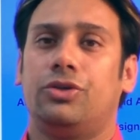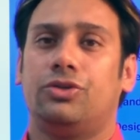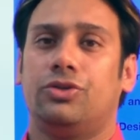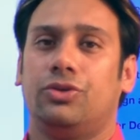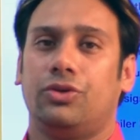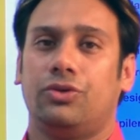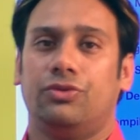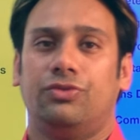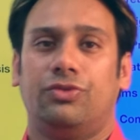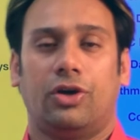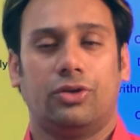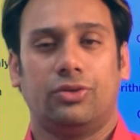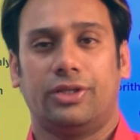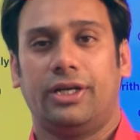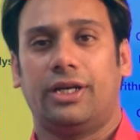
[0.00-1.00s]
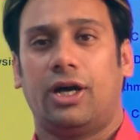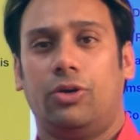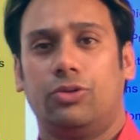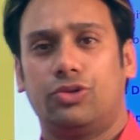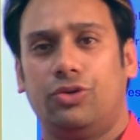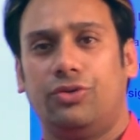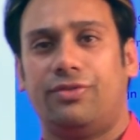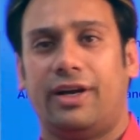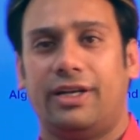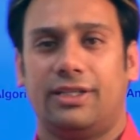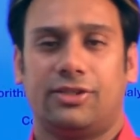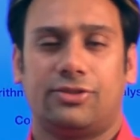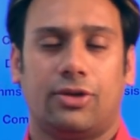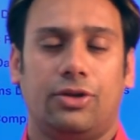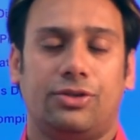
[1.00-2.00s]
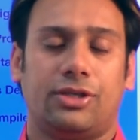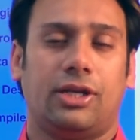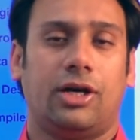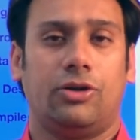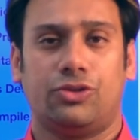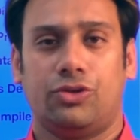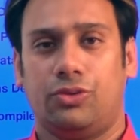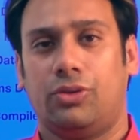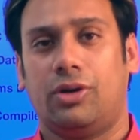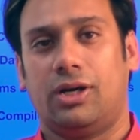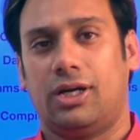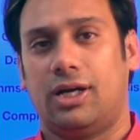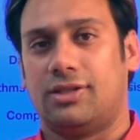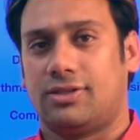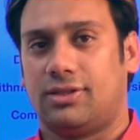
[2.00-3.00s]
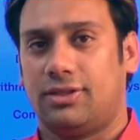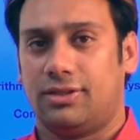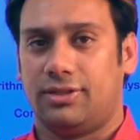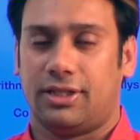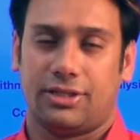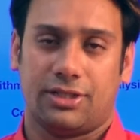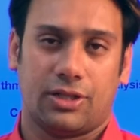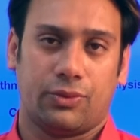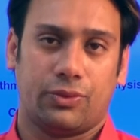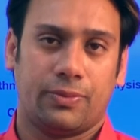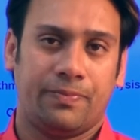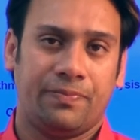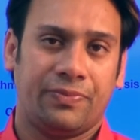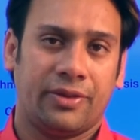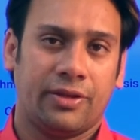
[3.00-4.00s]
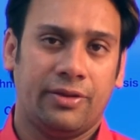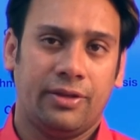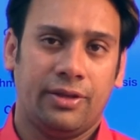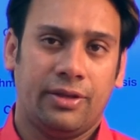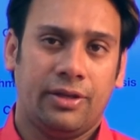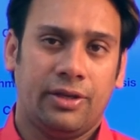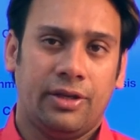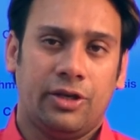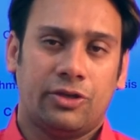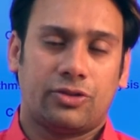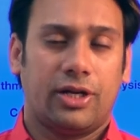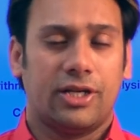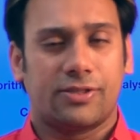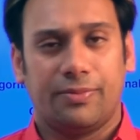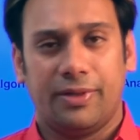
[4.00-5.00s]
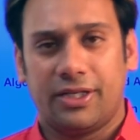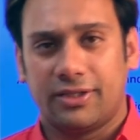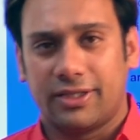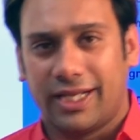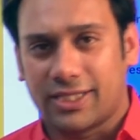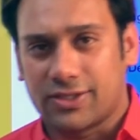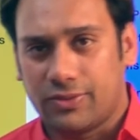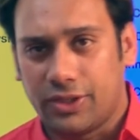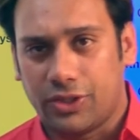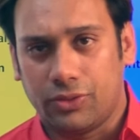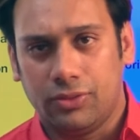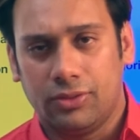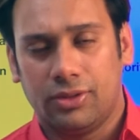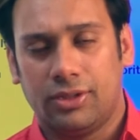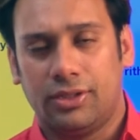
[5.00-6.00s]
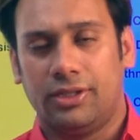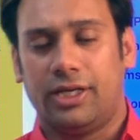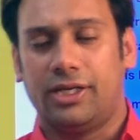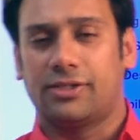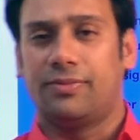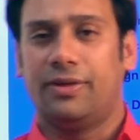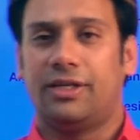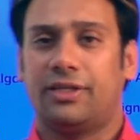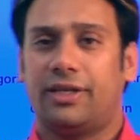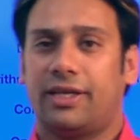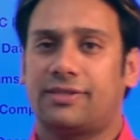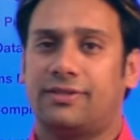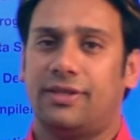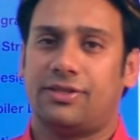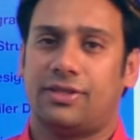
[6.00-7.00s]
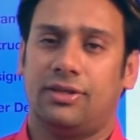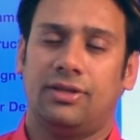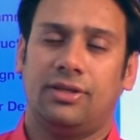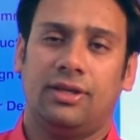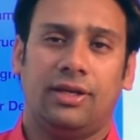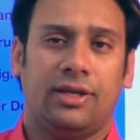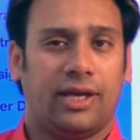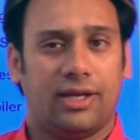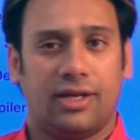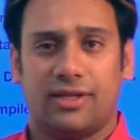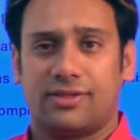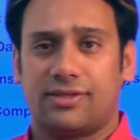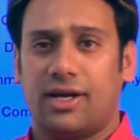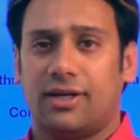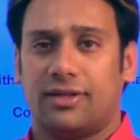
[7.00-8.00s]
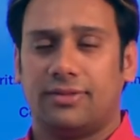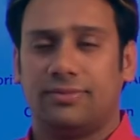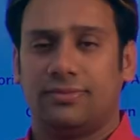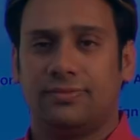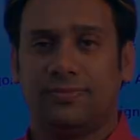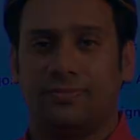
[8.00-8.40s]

should you follow that how should you find the solution how should you answer that doubt? so let us meet in the next video let us meet in the next session and let us start